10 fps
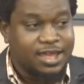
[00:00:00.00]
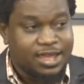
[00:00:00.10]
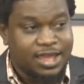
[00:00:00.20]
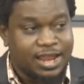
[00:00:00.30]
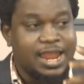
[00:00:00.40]

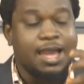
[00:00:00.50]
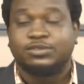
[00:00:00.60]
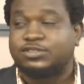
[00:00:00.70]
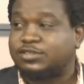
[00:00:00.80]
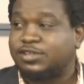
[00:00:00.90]

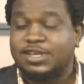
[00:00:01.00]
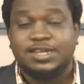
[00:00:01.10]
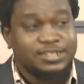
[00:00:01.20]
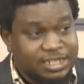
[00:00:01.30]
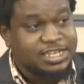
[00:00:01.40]
elapsed,
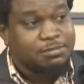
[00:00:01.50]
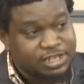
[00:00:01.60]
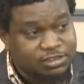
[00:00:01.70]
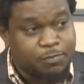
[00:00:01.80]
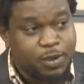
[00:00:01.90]
the same
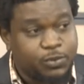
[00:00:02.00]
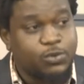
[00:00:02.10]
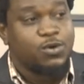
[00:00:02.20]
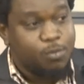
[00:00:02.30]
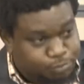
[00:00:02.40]
set of
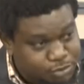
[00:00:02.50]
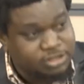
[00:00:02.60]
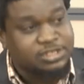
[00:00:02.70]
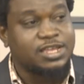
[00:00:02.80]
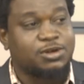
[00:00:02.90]
people brought
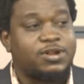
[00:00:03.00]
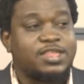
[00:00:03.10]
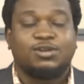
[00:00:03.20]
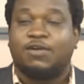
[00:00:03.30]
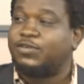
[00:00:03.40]
the
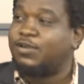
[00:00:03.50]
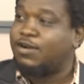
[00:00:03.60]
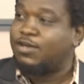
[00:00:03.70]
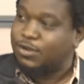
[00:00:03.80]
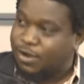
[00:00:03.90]
current
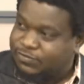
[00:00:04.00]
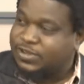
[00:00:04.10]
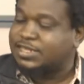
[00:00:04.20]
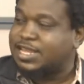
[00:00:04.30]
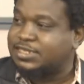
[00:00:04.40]
governor of
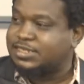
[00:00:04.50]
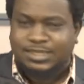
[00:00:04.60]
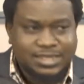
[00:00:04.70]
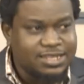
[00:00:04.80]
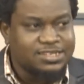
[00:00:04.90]
Delta
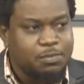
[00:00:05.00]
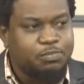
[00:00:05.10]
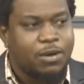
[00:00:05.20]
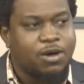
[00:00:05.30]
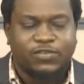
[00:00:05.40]
State. That is the
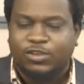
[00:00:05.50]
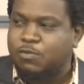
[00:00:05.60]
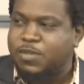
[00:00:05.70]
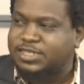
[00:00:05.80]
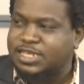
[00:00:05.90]
power of
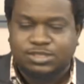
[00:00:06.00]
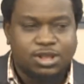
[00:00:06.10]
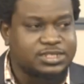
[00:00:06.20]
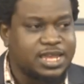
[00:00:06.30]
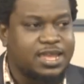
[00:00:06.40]
incumbency. It's
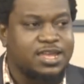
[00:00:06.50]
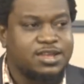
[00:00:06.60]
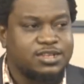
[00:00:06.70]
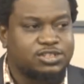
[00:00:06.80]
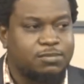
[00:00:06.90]
not
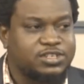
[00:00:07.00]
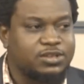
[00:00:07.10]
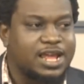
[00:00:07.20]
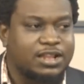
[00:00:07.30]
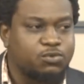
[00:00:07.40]

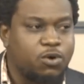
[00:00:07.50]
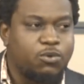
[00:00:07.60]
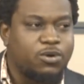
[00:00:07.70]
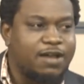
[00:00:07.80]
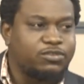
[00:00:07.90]
something that one
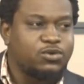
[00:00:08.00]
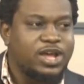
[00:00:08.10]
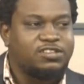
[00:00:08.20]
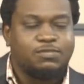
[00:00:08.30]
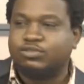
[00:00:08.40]
will have to
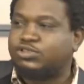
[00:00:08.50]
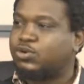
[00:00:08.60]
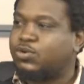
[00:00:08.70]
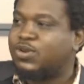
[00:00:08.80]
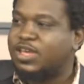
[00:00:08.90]
attribute
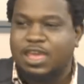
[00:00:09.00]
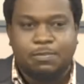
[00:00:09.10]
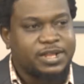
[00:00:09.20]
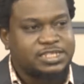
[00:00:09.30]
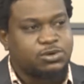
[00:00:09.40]
to a
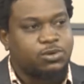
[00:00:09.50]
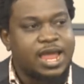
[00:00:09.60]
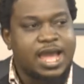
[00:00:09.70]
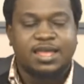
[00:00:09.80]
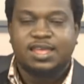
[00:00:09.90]

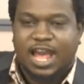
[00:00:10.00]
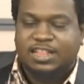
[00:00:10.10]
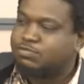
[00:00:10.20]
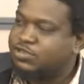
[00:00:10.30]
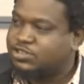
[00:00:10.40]
particular
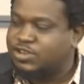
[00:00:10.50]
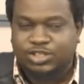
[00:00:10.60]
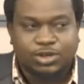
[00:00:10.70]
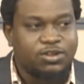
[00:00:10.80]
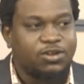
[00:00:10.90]

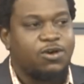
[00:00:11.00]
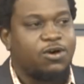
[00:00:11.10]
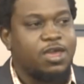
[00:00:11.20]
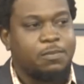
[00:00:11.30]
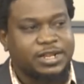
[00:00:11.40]
administration
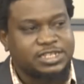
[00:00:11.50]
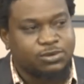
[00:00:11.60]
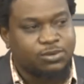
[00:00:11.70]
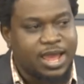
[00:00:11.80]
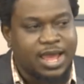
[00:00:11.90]
or a
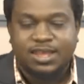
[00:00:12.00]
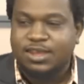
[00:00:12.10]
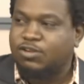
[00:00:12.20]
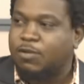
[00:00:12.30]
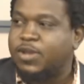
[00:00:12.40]
particular
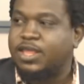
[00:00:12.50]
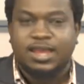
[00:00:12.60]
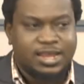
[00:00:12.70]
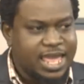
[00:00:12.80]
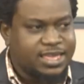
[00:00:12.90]
government.
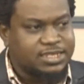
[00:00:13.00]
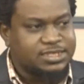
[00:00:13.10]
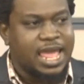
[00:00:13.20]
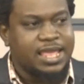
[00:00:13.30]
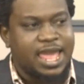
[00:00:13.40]
Like
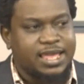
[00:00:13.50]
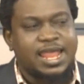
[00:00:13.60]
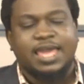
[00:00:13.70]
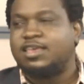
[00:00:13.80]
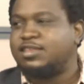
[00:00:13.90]

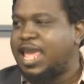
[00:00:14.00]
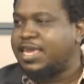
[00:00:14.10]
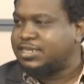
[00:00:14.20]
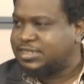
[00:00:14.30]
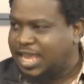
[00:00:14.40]

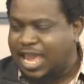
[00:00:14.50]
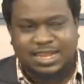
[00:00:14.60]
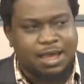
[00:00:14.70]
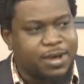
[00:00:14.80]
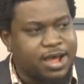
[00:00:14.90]
he said
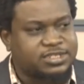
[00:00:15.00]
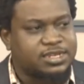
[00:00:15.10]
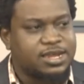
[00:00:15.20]
about